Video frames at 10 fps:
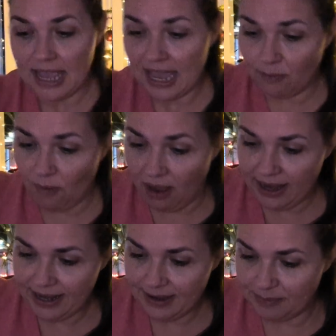And
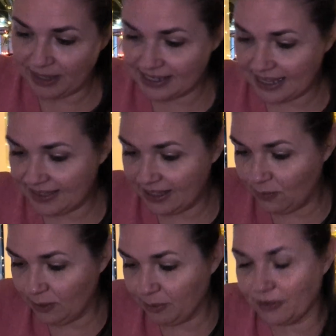why? Because I think
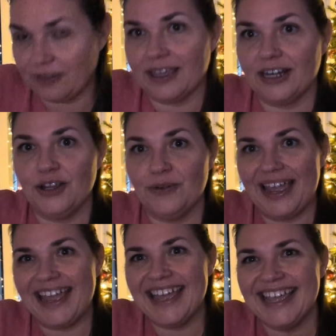we're birthing a new
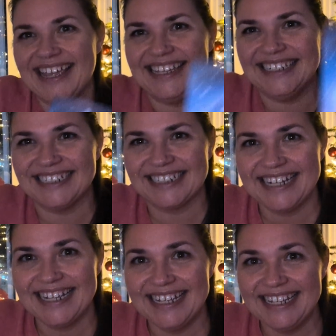age.
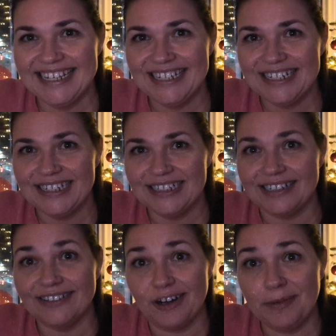
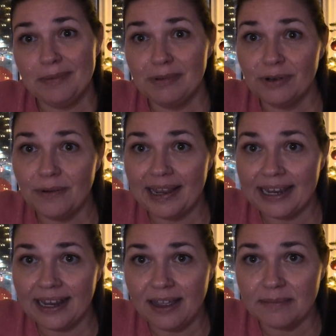A lot of people are
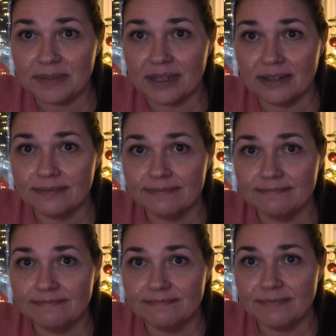waking up.
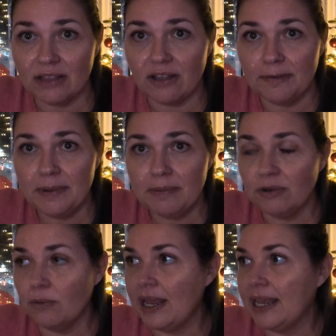A lot of people
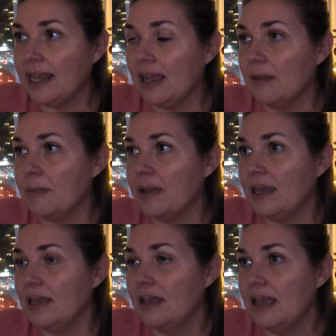are waking up.
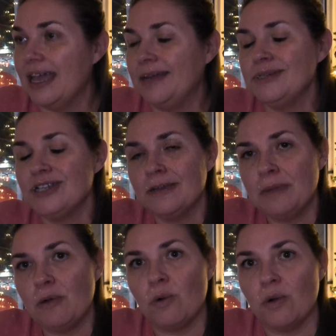I'm not talking
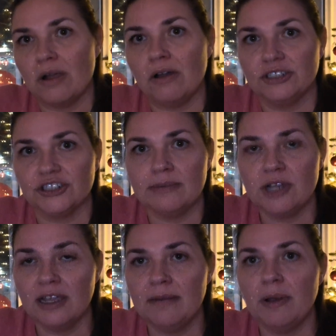about woke culture. I'm
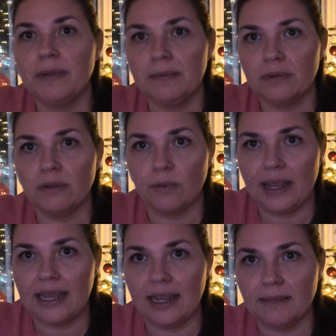talking about people who are
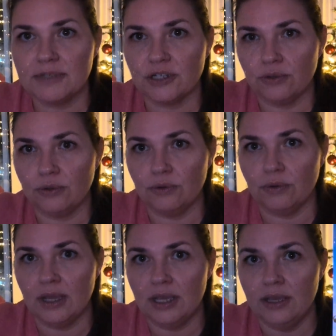waking up to
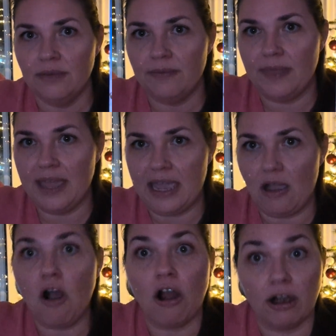who they
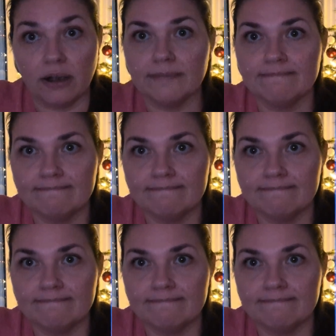are.